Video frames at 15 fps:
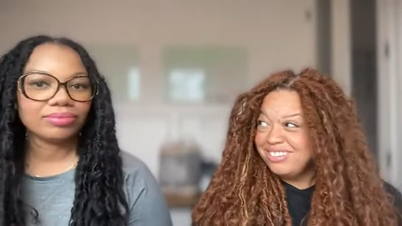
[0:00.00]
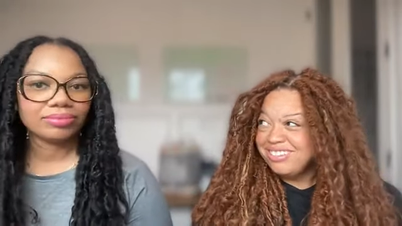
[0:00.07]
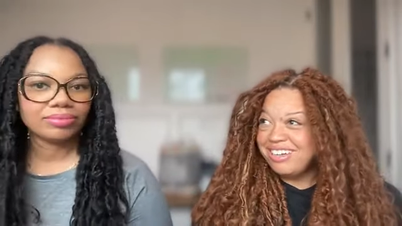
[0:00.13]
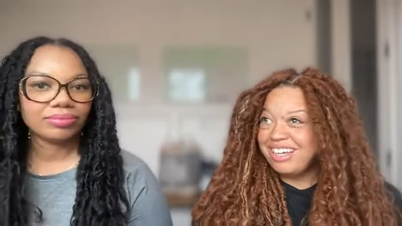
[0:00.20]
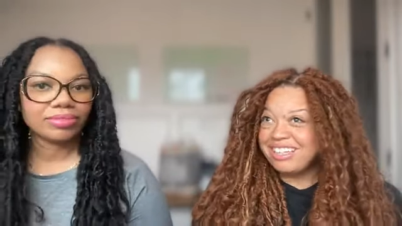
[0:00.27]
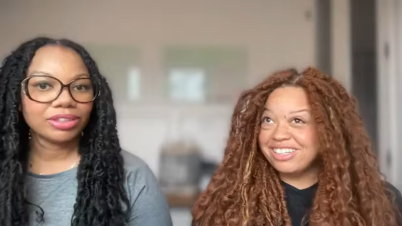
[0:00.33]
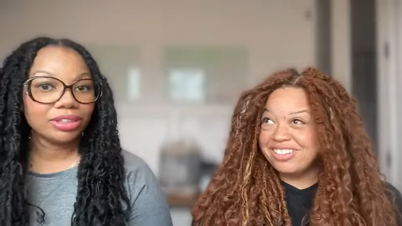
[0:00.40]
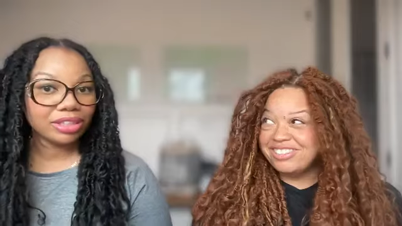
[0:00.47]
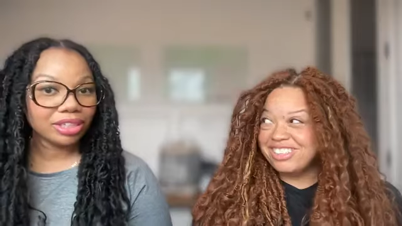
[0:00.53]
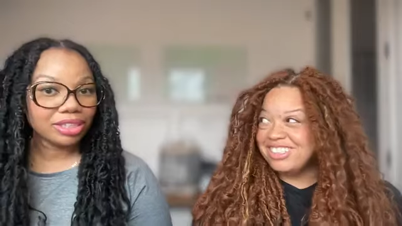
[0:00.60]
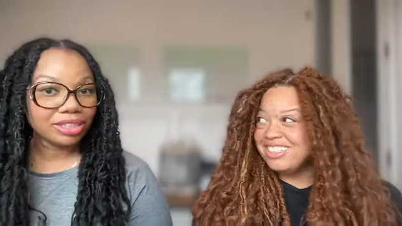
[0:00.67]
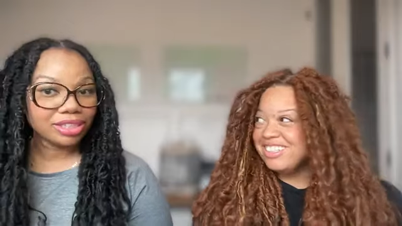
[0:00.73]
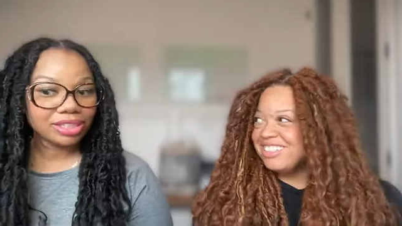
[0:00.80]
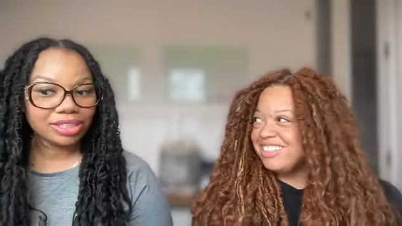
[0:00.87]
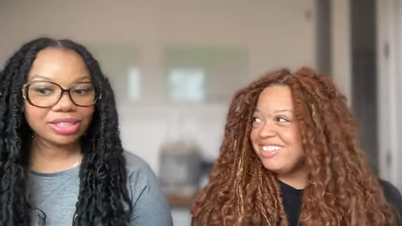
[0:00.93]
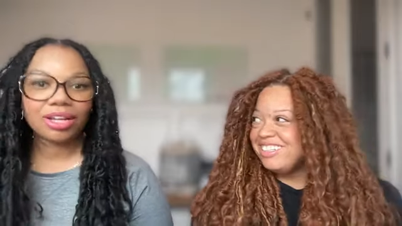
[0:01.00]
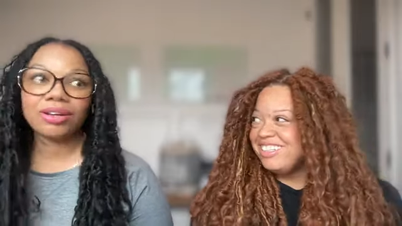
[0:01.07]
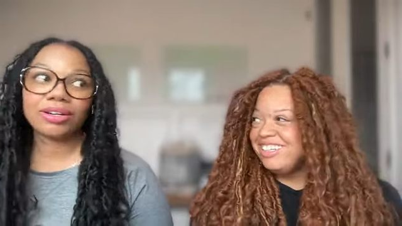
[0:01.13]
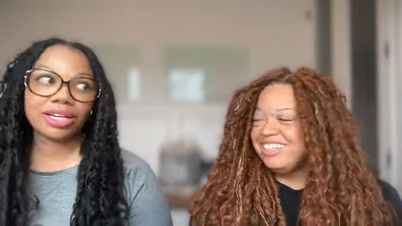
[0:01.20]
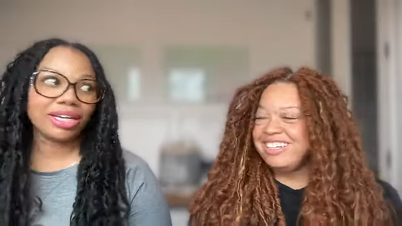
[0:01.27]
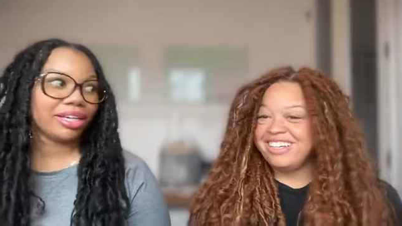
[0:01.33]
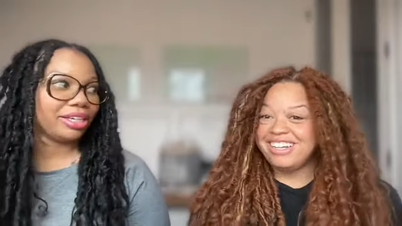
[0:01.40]
Speaker 1: I love, you love Jesus.
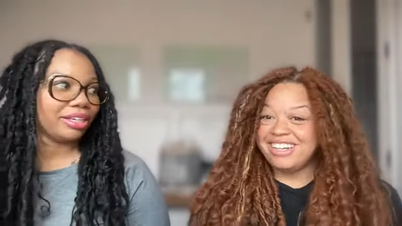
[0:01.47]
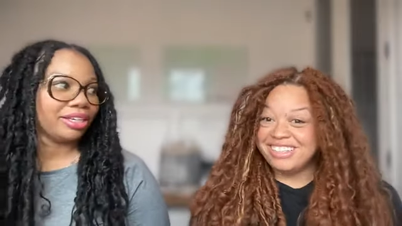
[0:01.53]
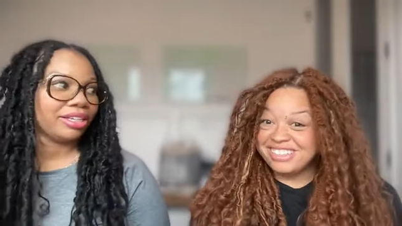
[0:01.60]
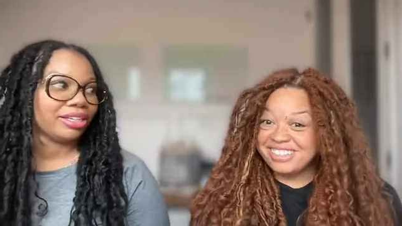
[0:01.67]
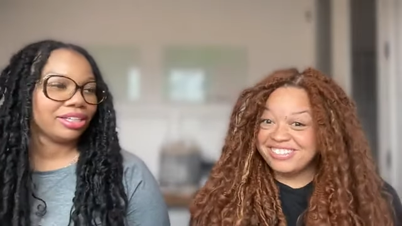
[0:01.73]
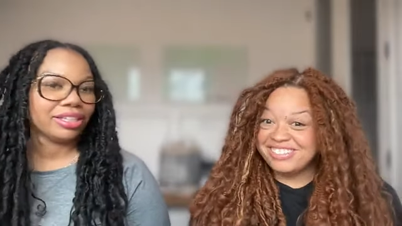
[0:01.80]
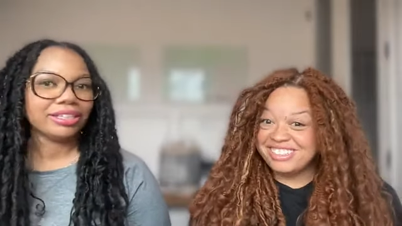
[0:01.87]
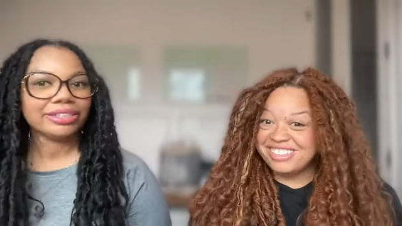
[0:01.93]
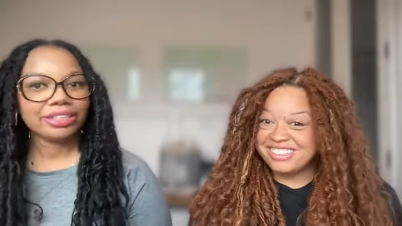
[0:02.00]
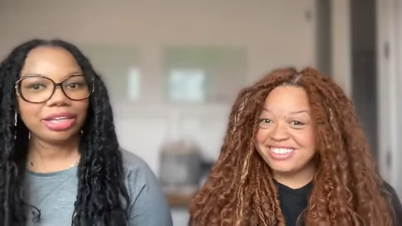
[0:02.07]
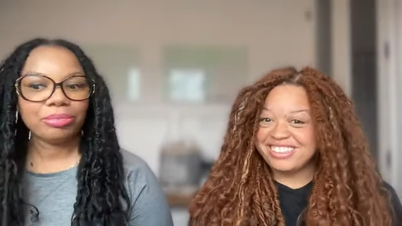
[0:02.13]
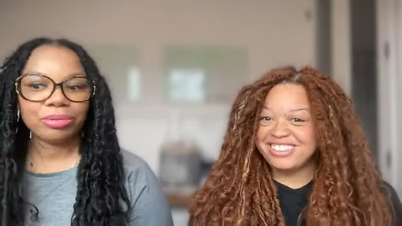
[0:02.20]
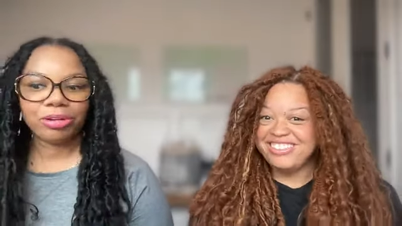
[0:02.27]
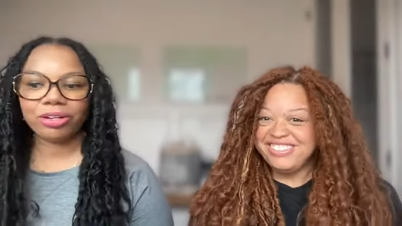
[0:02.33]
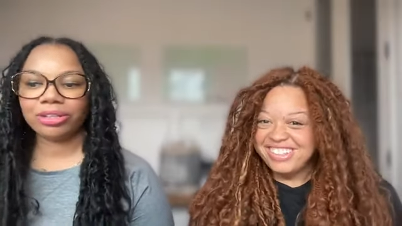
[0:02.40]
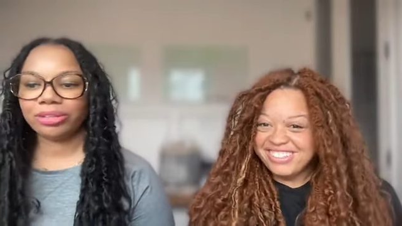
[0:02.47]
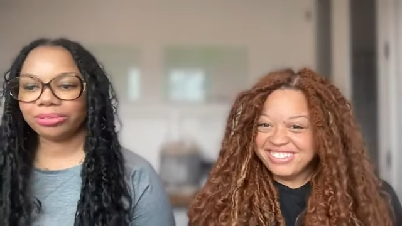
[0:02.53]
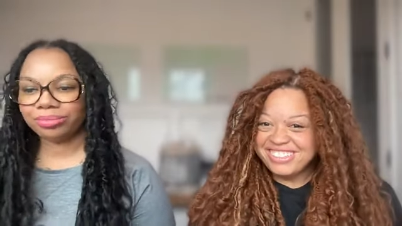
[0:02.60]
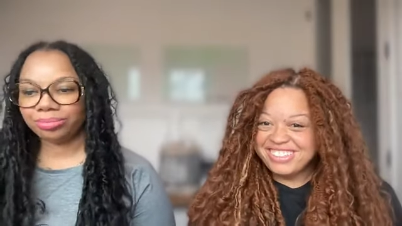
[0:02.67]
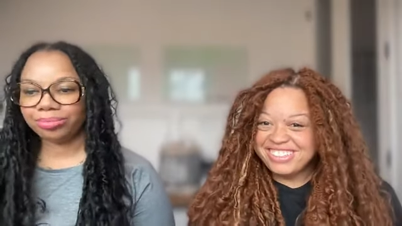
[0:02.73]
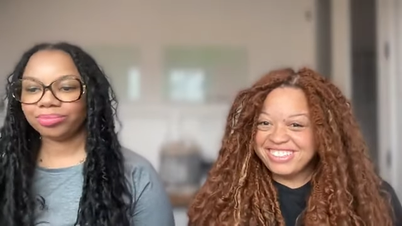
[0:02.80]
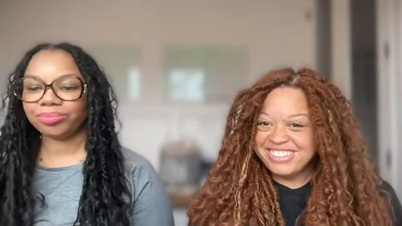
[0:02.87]
Okay. I love Jesus. You love
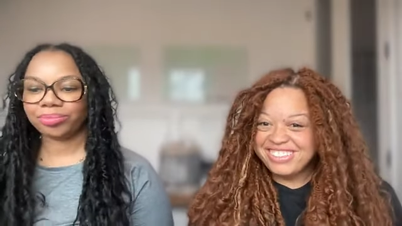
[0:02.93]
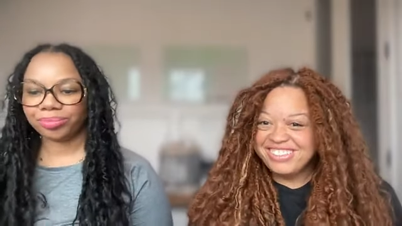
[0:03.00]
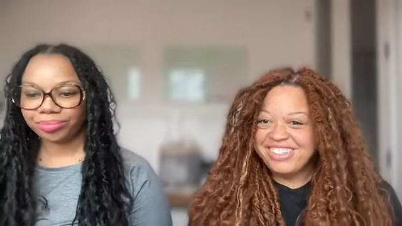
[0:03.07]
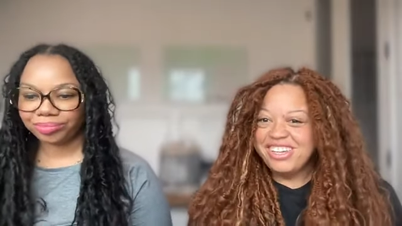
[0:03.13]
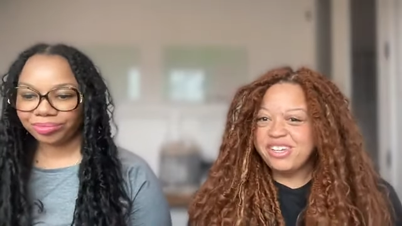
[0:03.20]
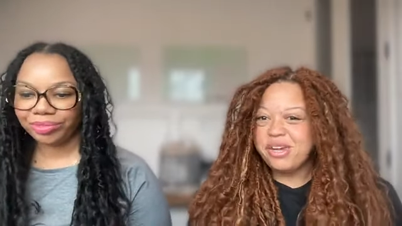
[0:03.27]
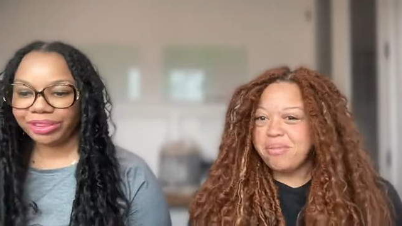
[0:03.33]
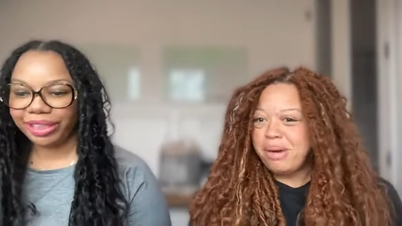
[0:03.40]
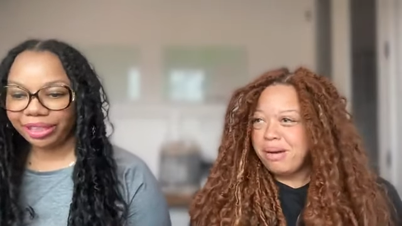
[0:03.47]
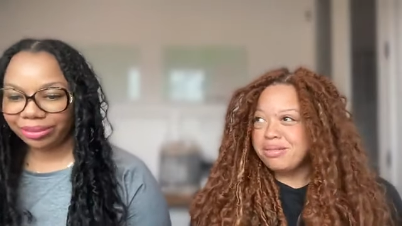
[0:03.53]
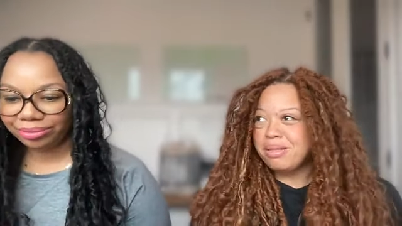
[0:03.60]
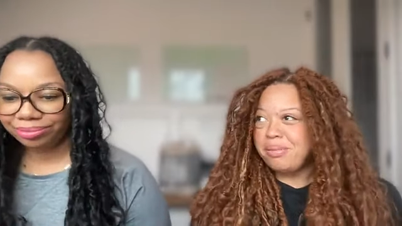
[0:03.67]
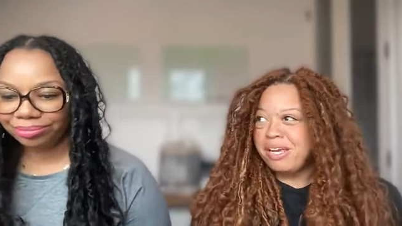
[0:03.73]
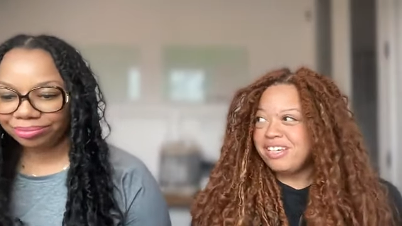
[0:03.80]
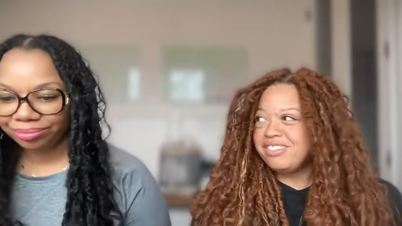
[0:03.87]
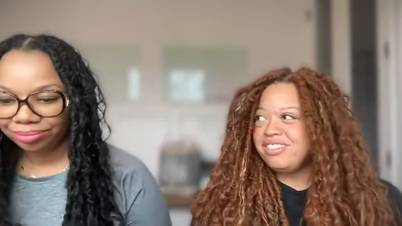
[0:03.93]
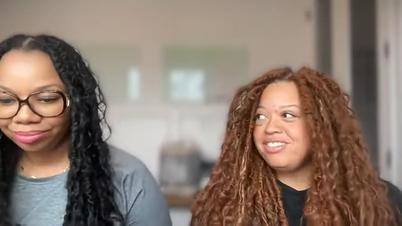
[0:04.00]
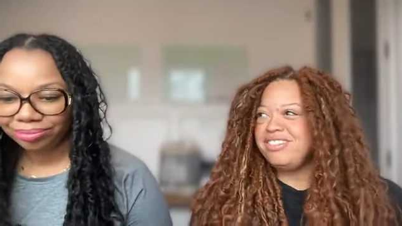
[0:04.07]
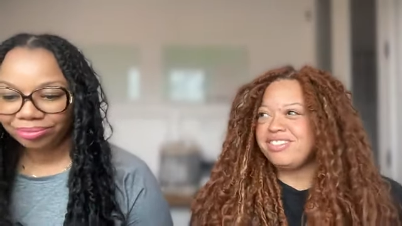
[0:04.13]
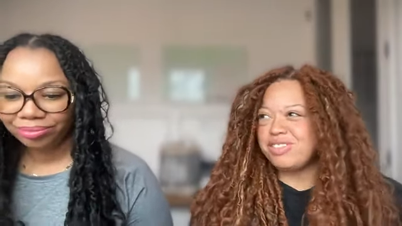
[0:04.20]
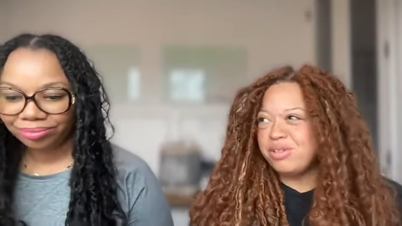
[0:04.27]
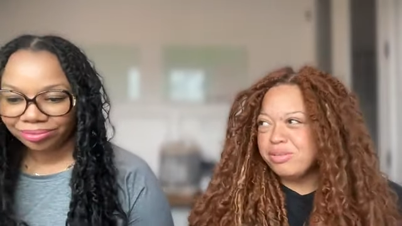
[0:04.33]
Jesus too. Your yep. mom's a pastor,
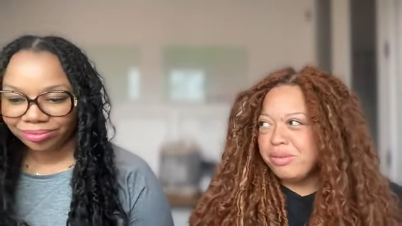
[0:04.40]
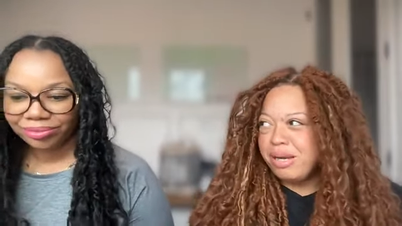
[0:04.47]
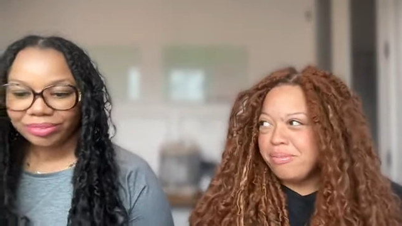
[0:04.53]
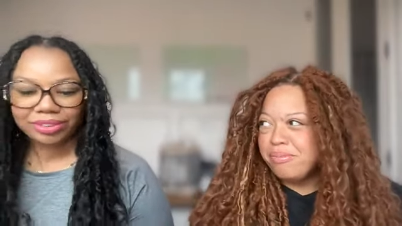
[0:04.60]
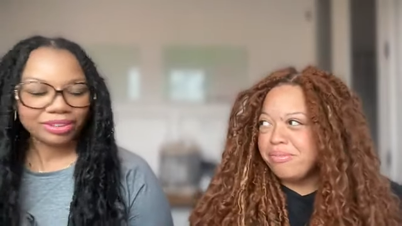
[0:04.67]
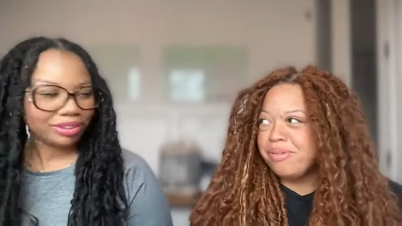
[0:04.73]
so is mom.